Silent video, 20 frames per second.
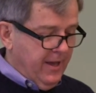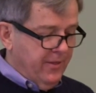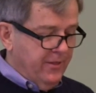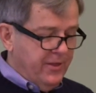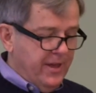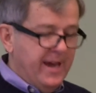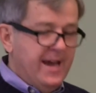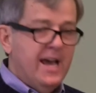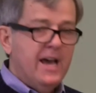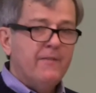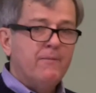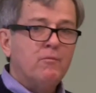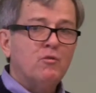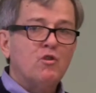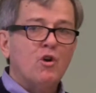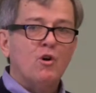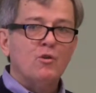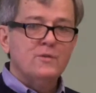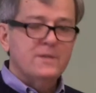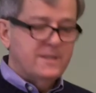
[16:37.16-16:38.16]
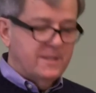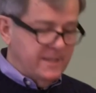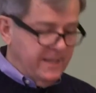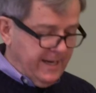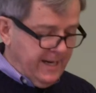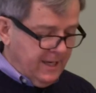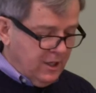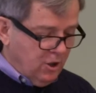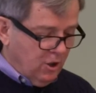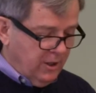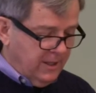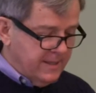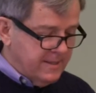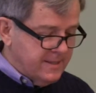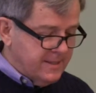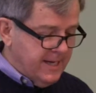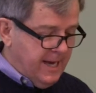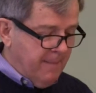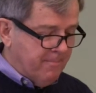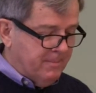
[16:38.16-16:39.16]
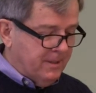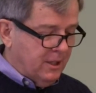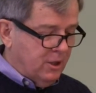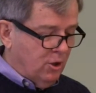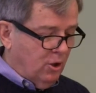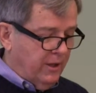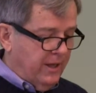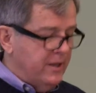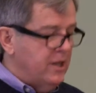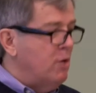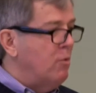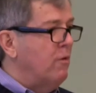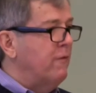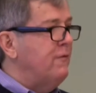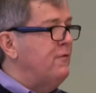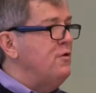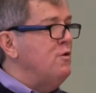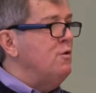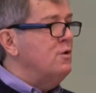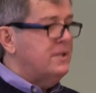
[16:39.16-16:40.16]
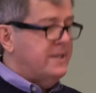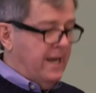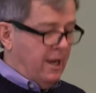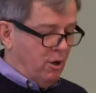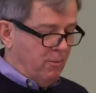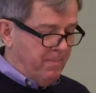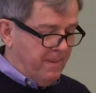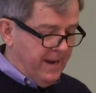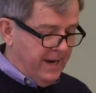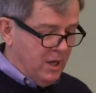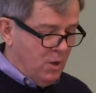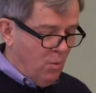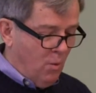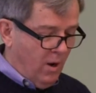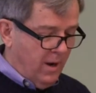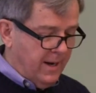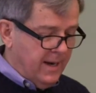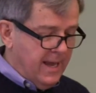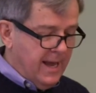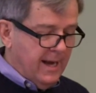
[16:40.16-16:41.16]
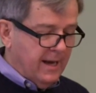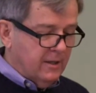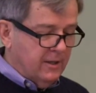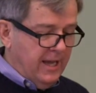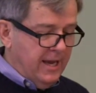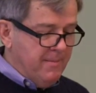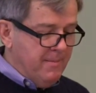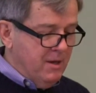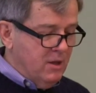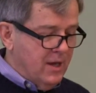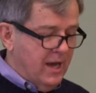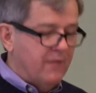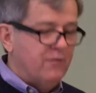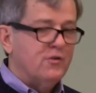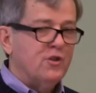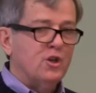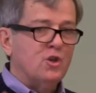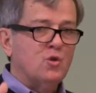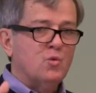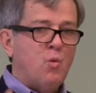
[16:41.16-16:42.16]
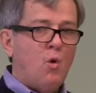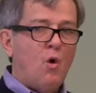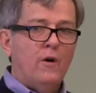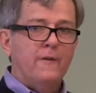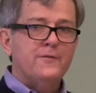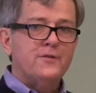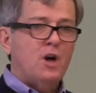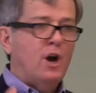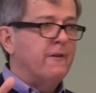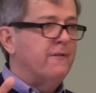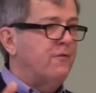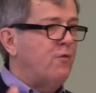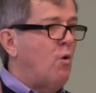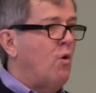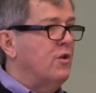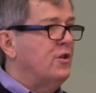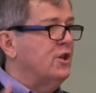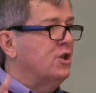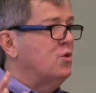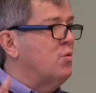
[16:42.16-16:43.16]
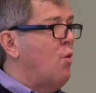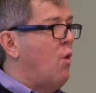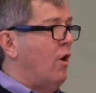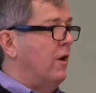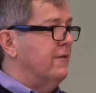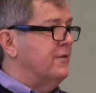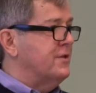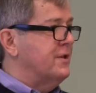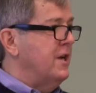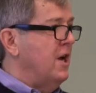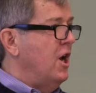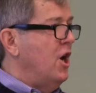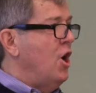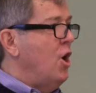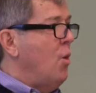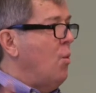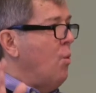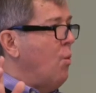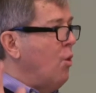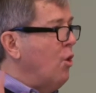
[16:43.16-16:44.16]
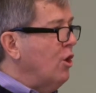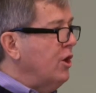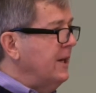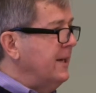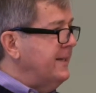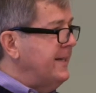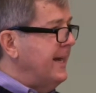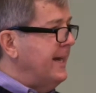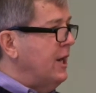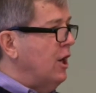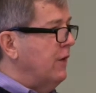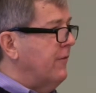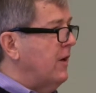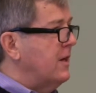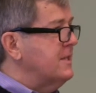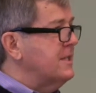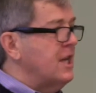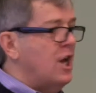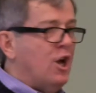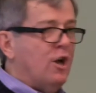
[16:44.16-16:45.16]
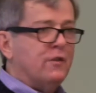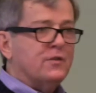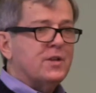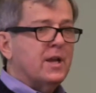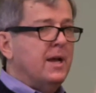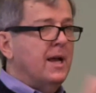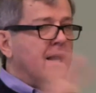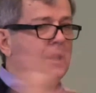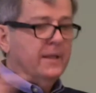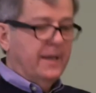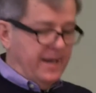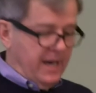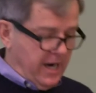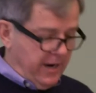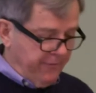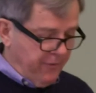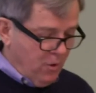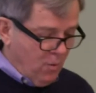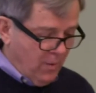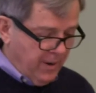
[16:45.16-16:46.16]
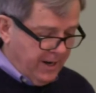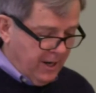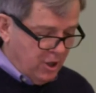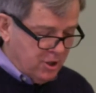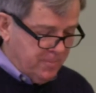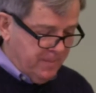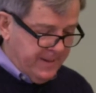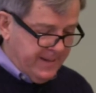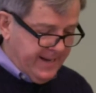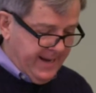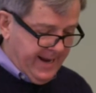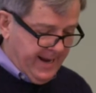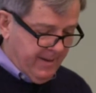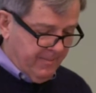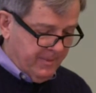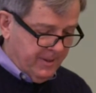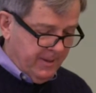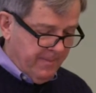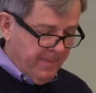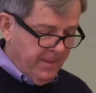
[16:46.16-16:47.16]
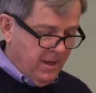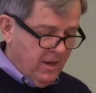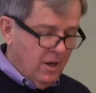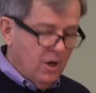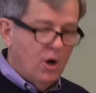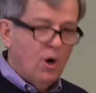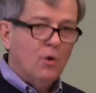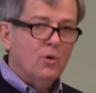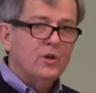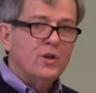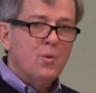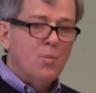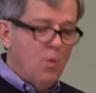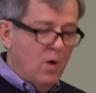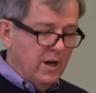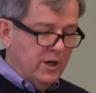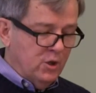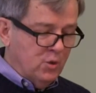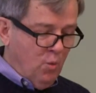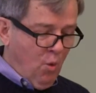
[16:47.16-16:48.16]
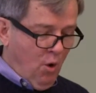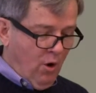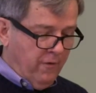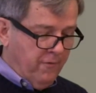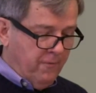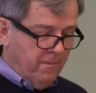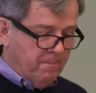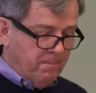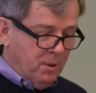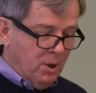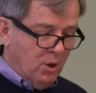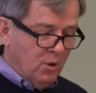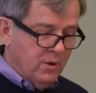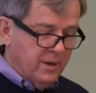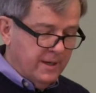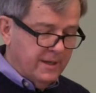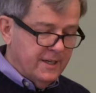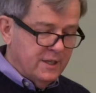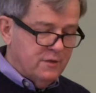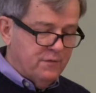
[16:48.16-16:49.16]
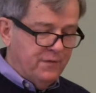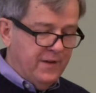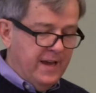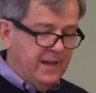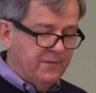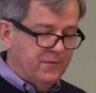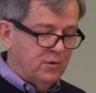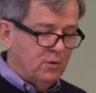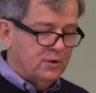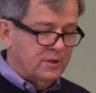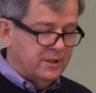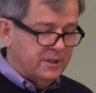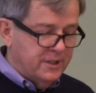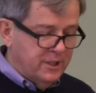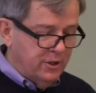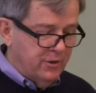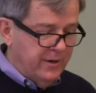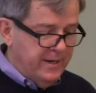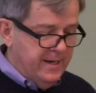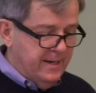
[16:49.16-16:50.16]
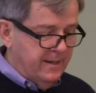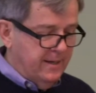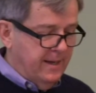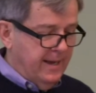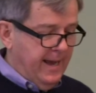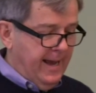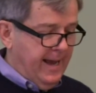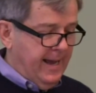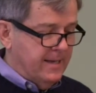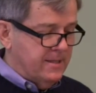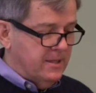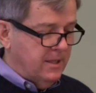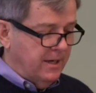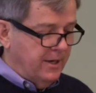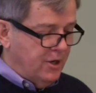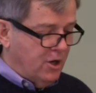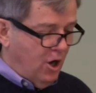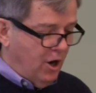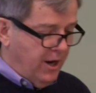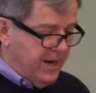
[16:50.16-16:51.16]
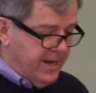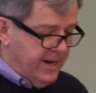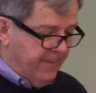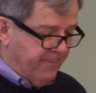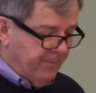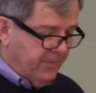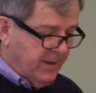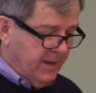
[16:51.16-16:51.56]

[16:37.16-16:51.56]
They have grown cynical and skeptical, and they refuse to help anyone, claiming that the dwarfs are for the dwarfs. We're going to take care of ourselves, let everyone else be damned. Only one dwarf, Pogan, is faithful to Tirian, Aslan, and Narnia.